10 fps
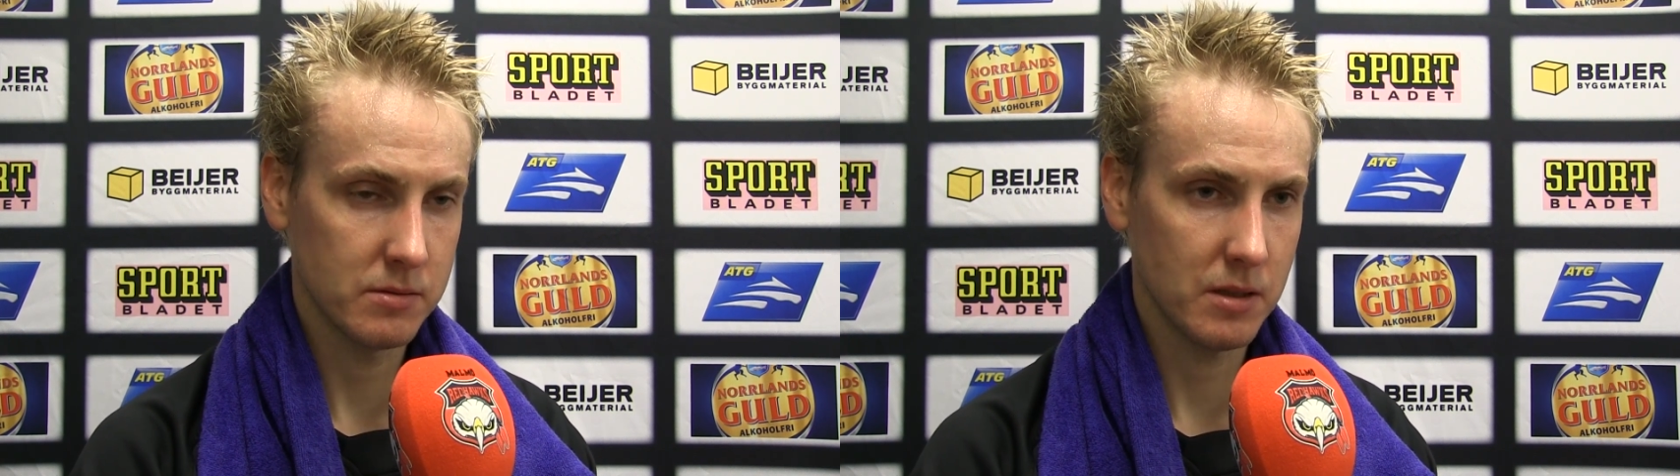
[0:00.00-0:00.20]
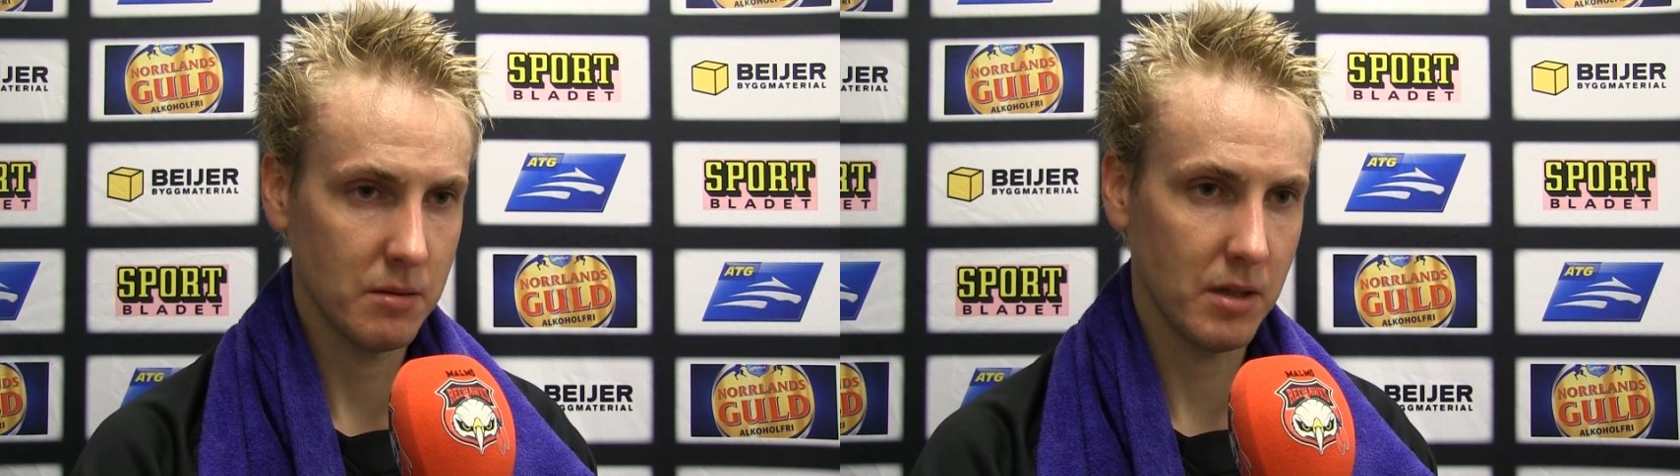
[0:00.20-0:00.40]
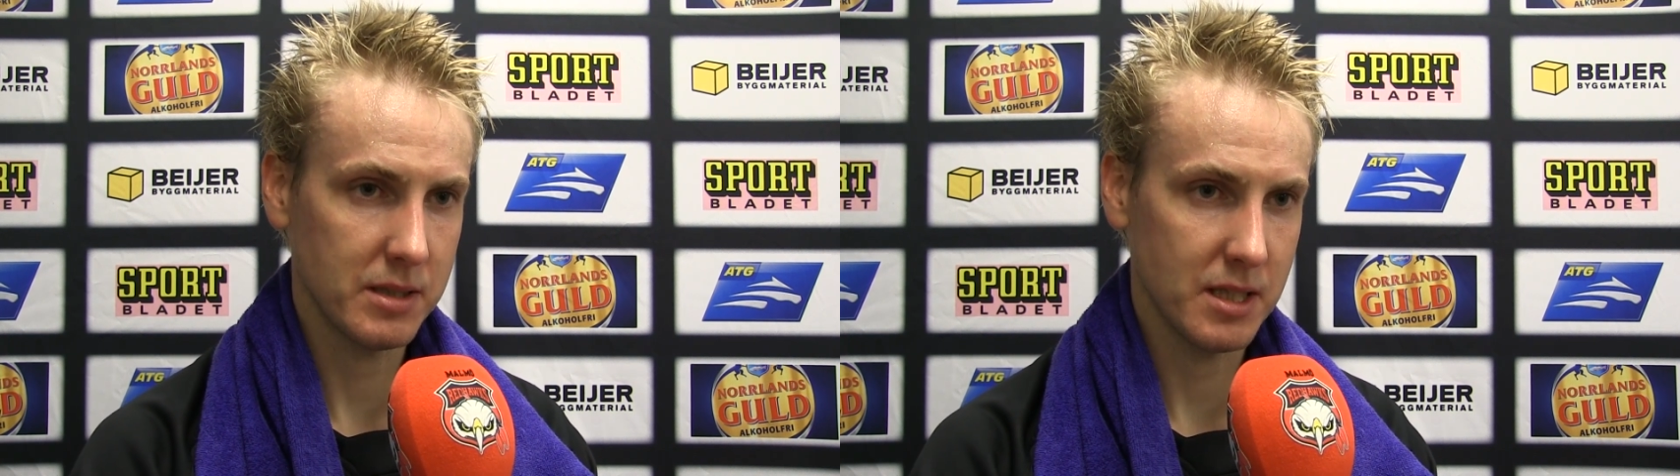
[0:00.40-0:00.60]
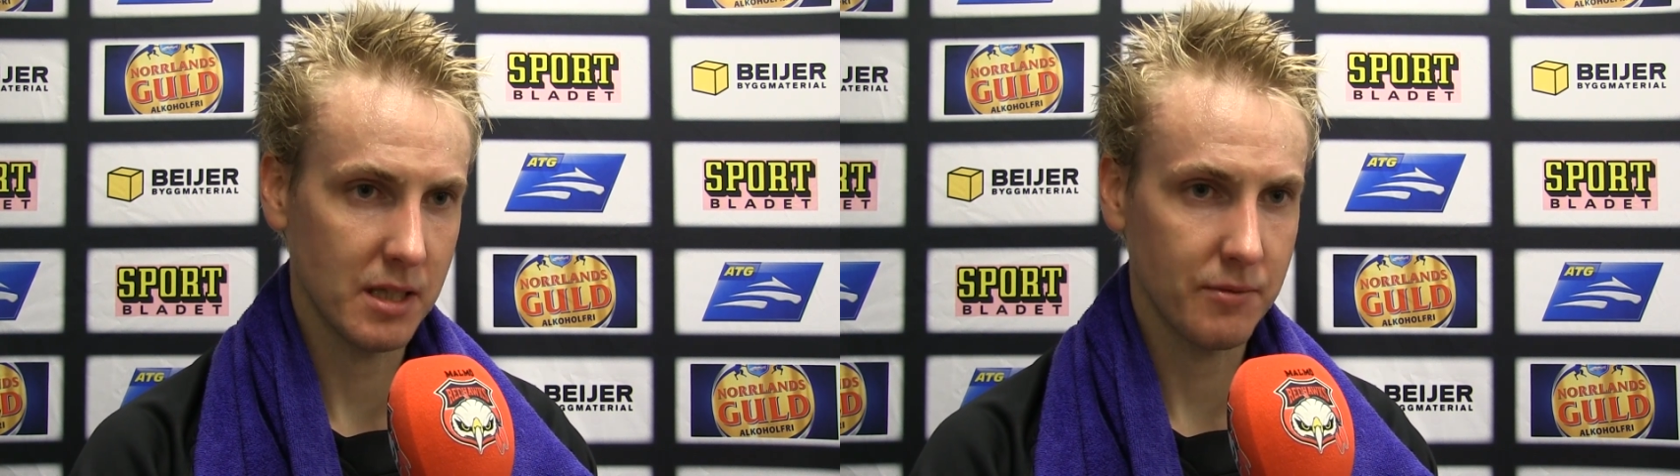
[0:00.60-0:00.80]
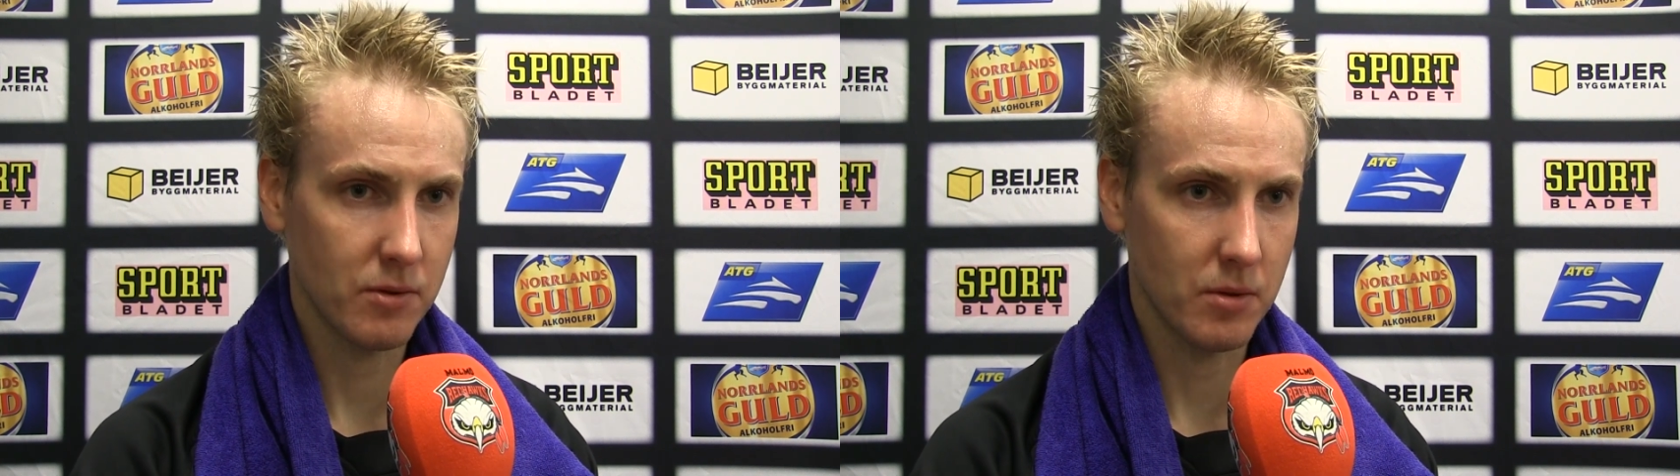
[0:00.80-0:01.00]
it might
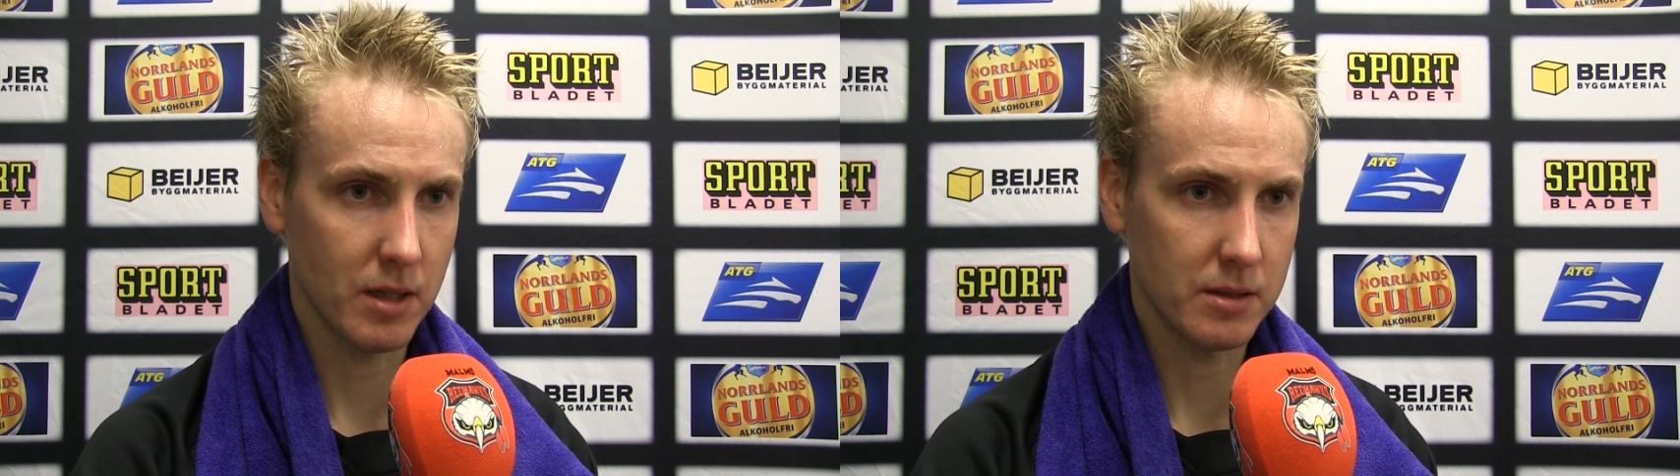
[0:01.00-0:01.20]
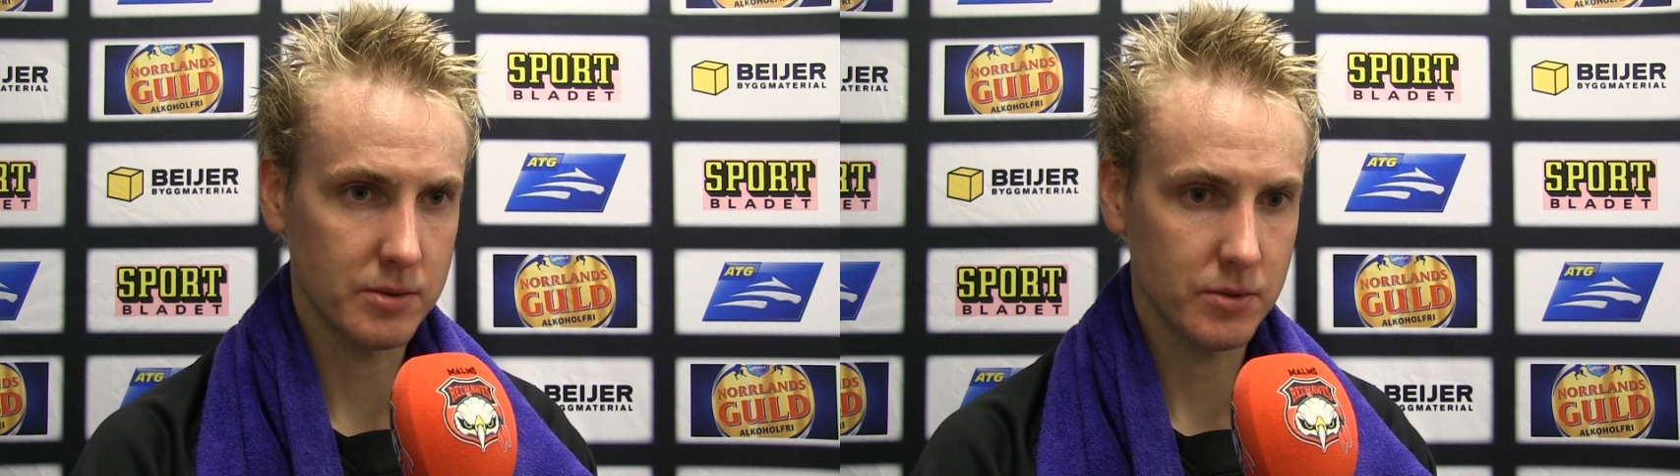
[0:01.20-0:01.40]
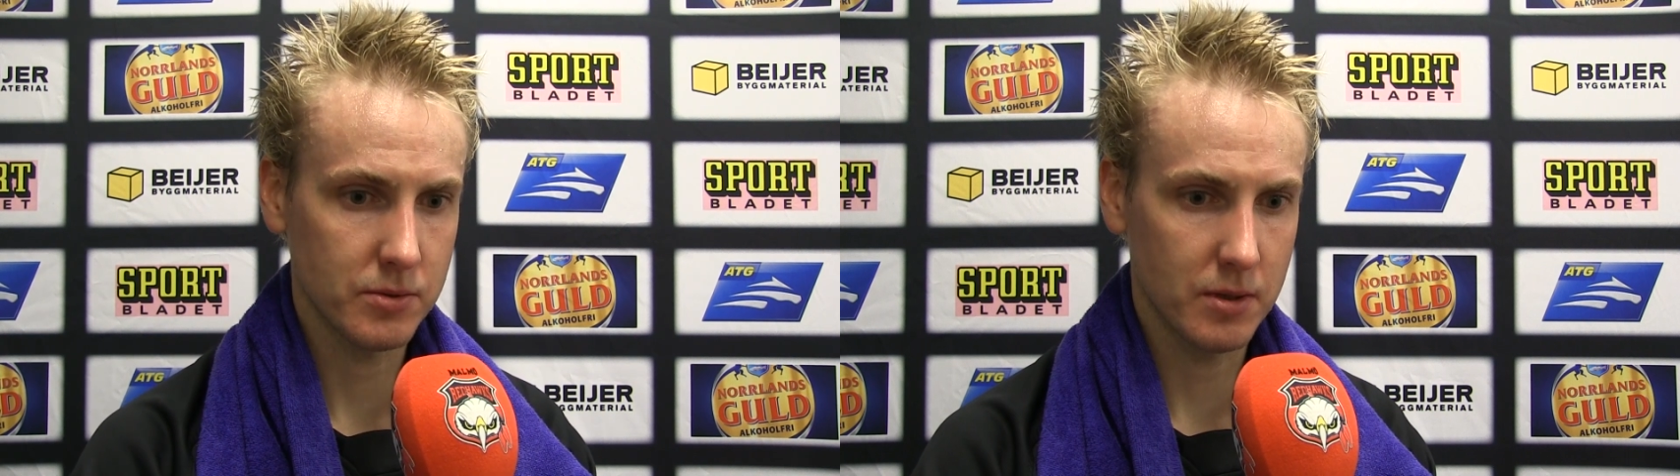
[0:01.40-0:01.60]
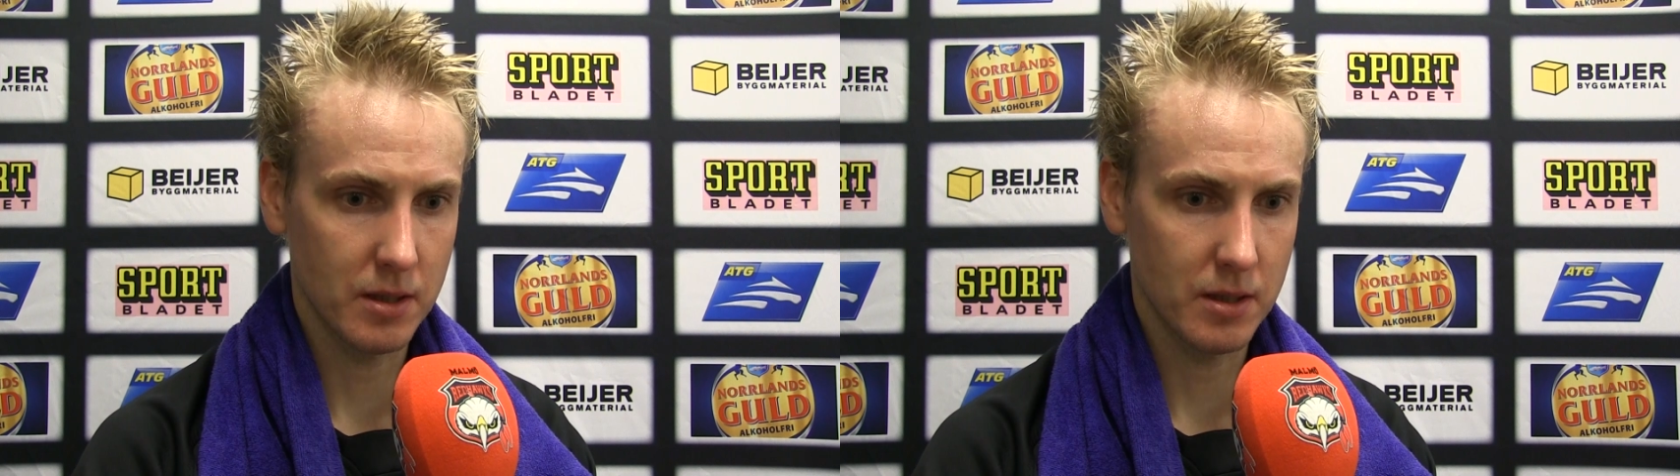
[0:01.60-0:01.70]
take for a while to